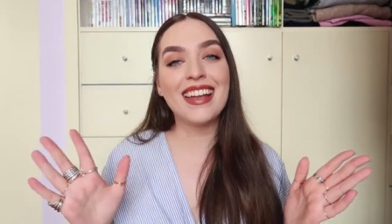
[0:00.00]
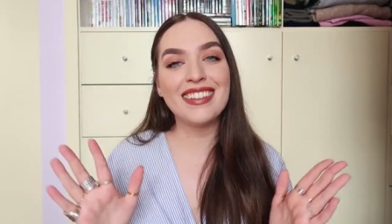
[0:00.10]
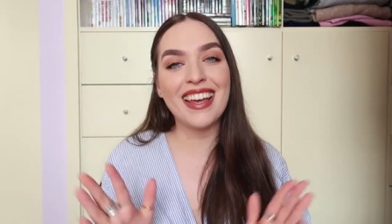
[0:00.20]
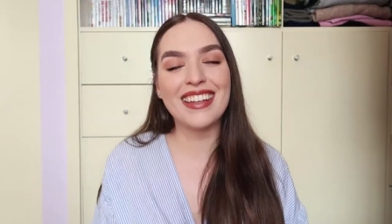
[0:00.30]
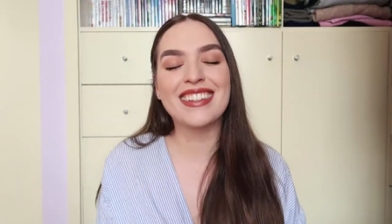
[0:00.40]

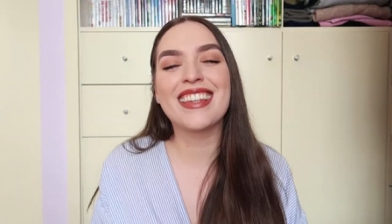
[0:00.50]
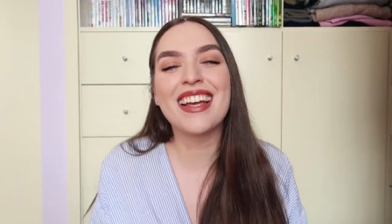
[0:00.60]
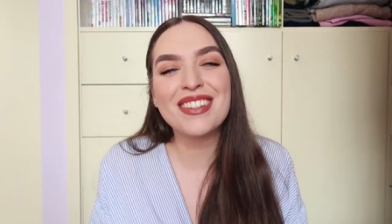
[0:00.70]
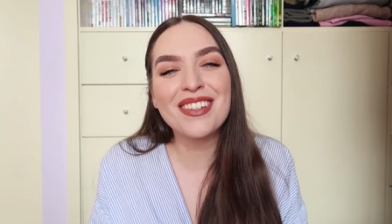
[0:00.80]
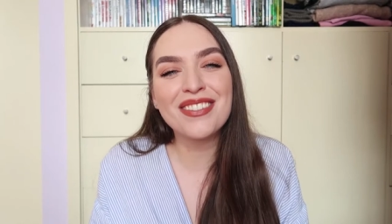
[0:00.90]
And yeah,
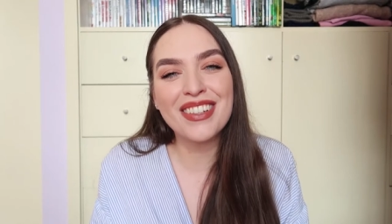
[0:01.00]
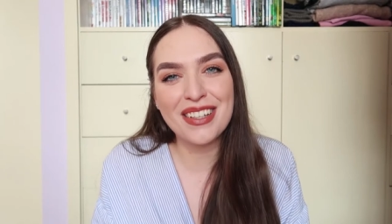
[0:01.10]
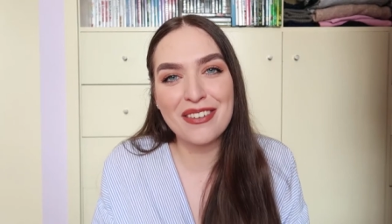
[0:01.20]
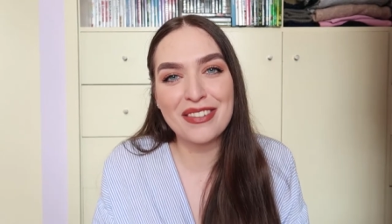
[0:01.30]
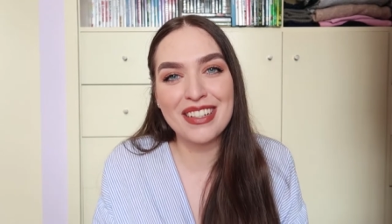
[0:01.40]
that's our
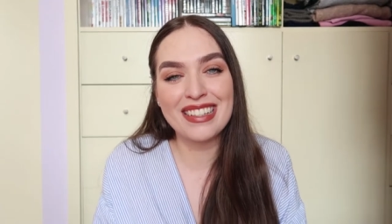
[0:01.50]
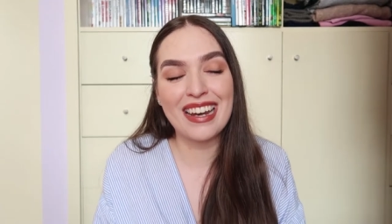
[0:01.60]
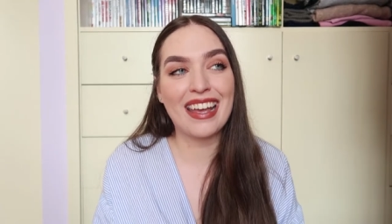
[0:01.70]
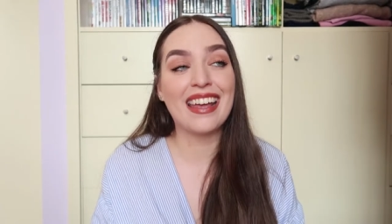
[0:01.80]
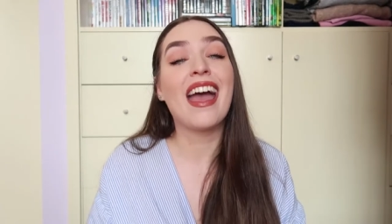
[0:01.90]
video for
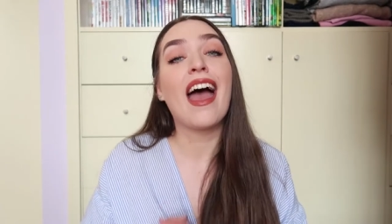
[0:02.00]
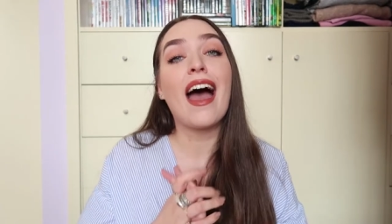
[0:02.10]
today.